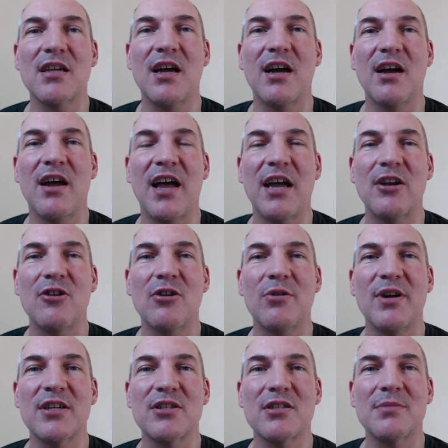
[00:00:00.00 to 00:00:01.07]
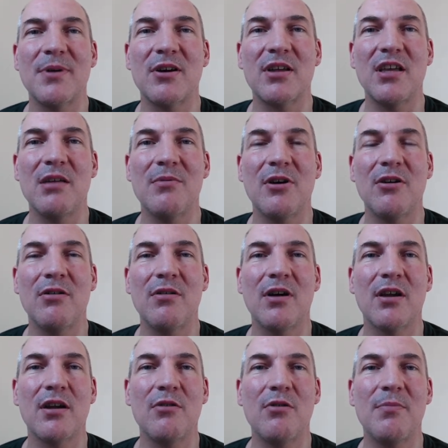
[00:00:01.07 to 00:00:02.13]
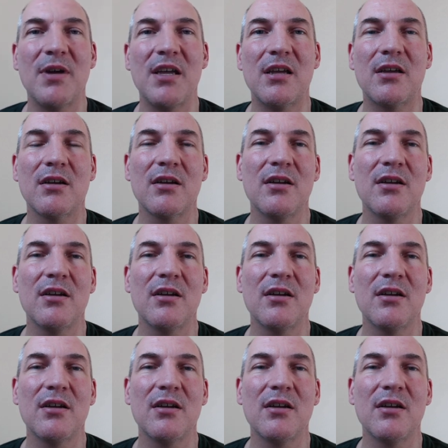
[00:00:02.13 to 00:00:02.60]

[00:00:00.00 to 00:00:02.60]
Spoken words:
add your questions about chemo, and I will make